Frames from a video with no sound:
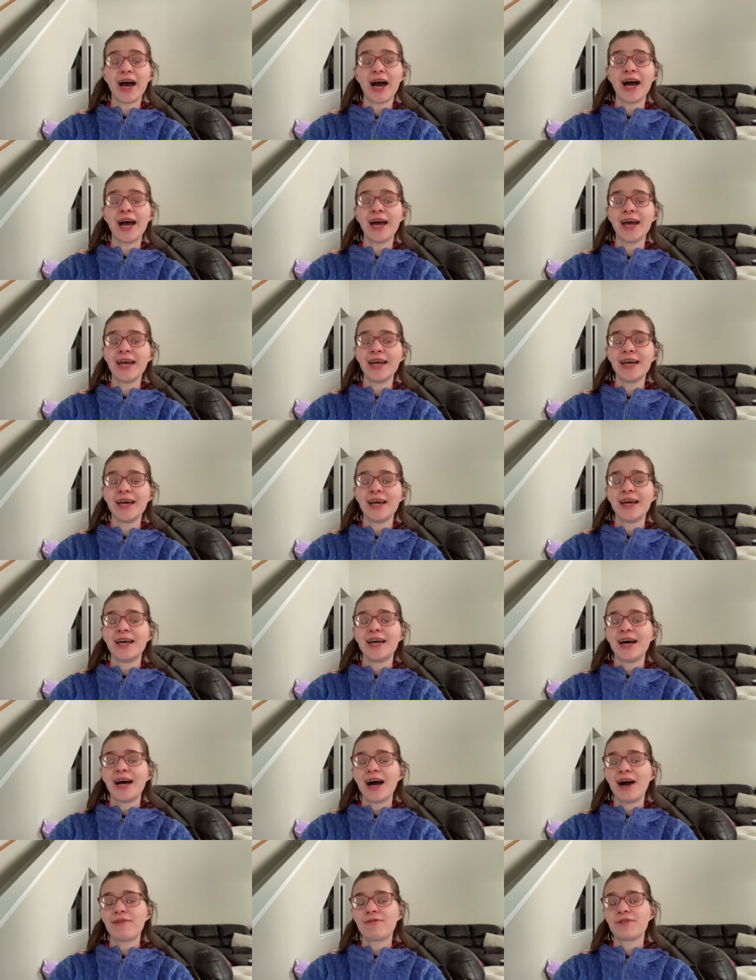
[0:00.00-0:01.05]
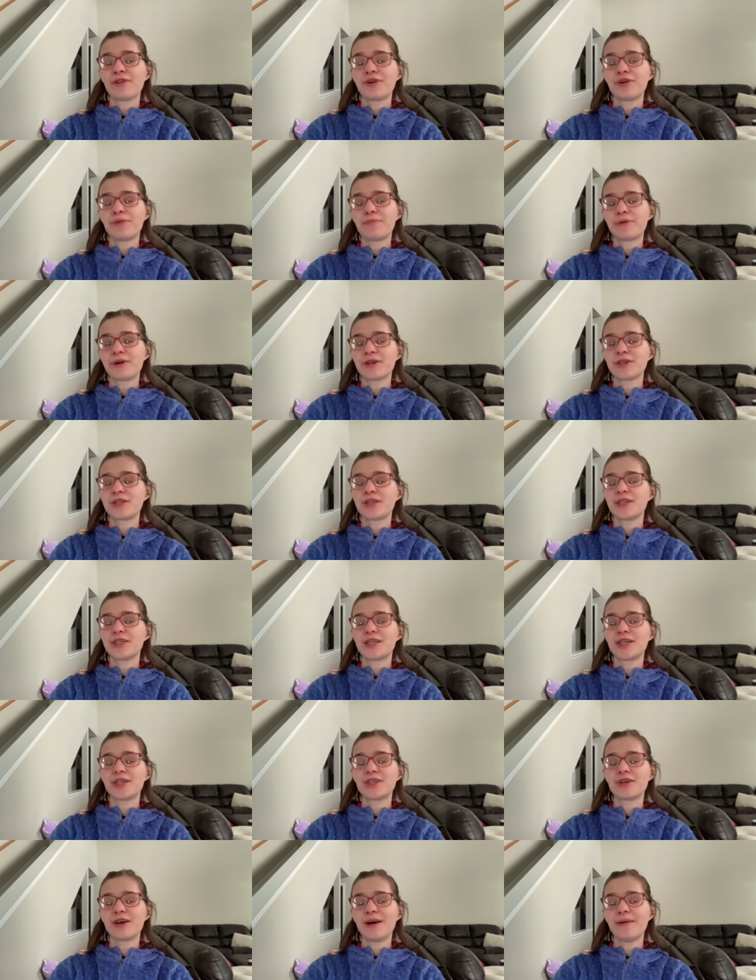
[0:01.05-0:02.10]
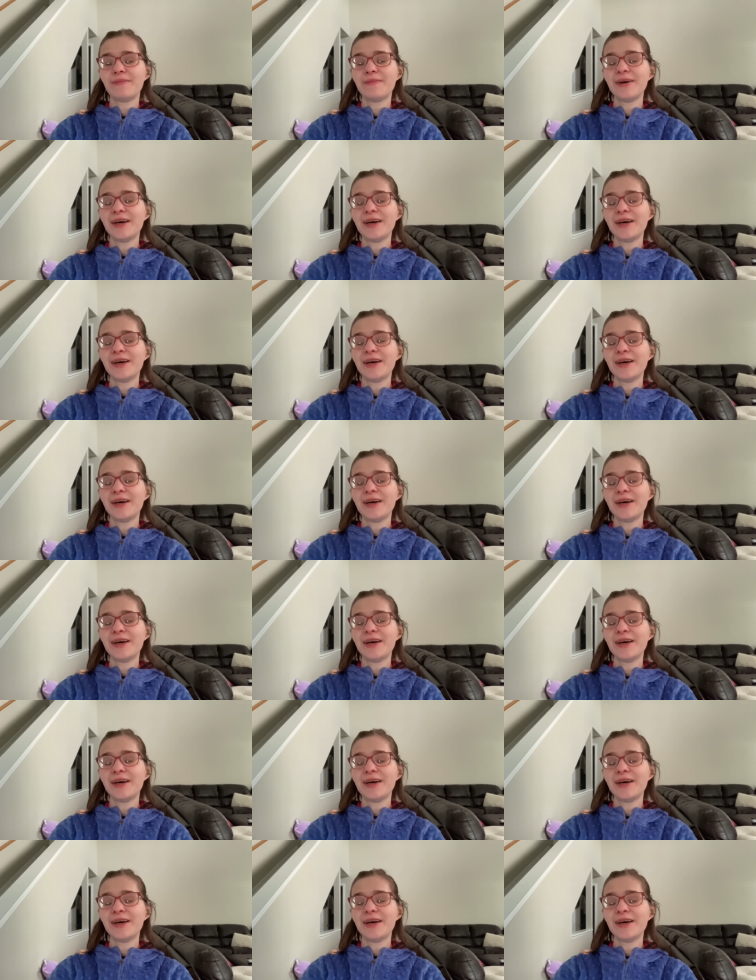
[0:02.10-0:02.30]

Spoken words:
I have little person syndrome.